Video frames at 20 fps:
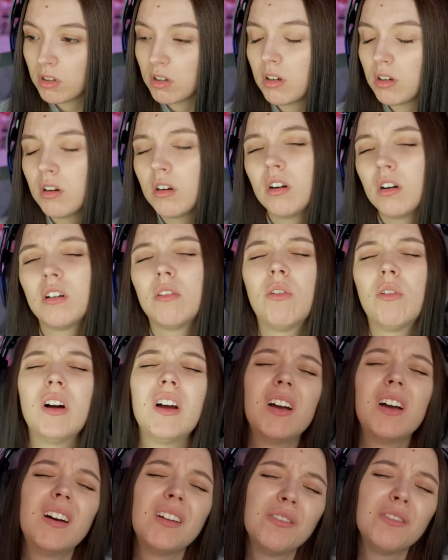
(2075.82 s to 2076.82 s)
Oh,
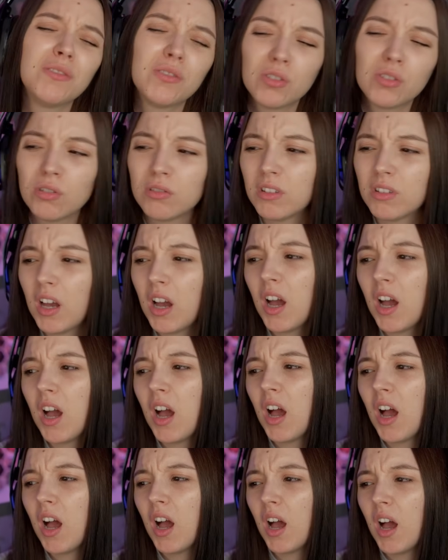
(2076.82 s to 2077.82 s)
why are you so
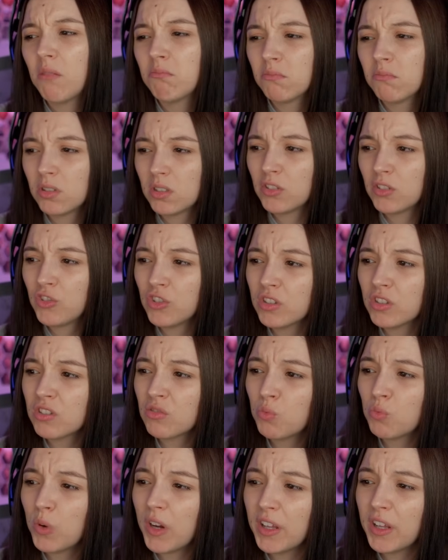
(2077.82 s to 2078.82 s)
dumb? Just
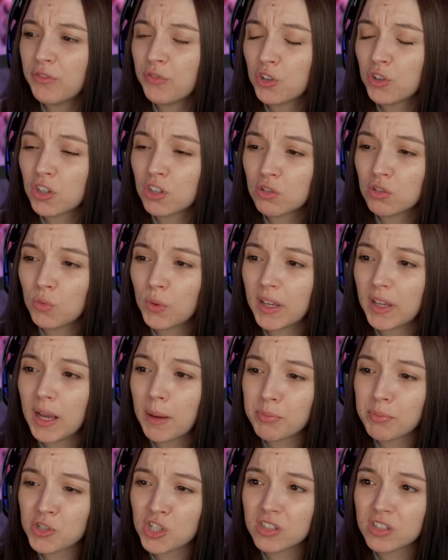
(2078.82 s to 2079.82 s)
wait for her to wake up.
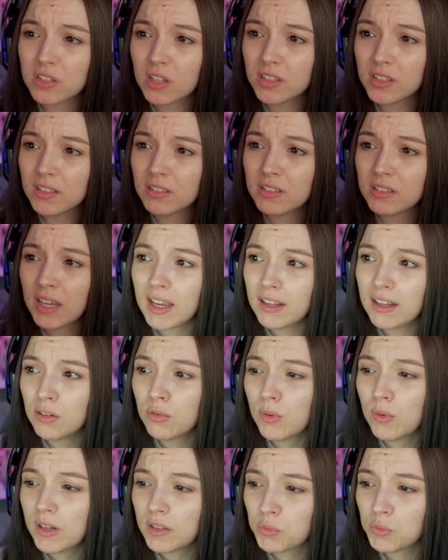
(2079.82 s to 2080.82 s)
She's gonna tell you
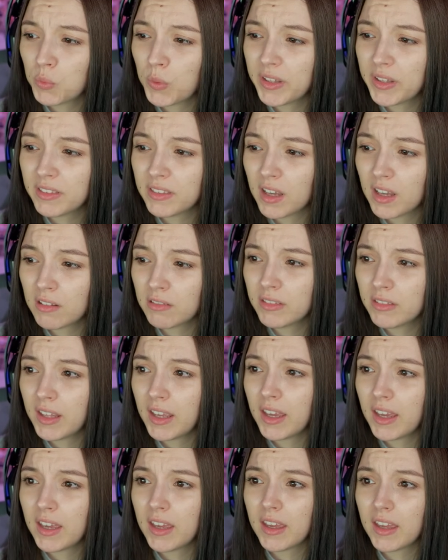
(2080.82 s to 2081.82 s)
what went down
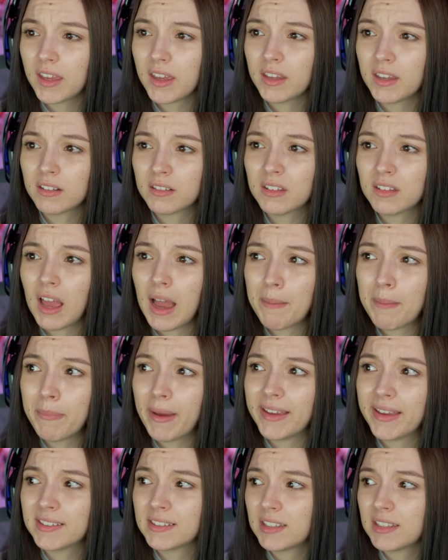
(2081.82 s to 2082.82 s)
there.
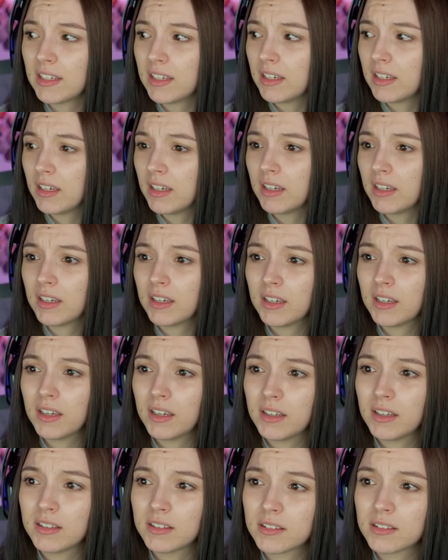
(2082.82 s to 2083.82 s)

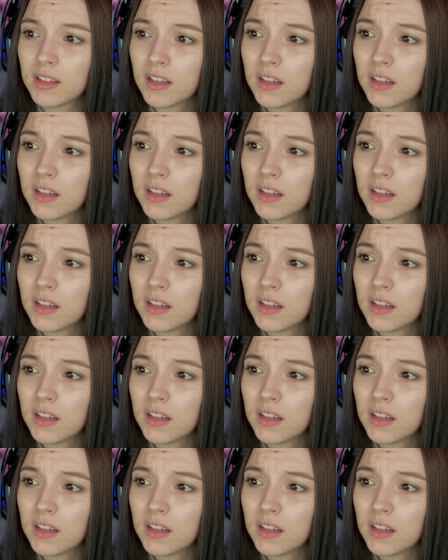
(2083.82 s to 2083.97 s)
Dumbasses!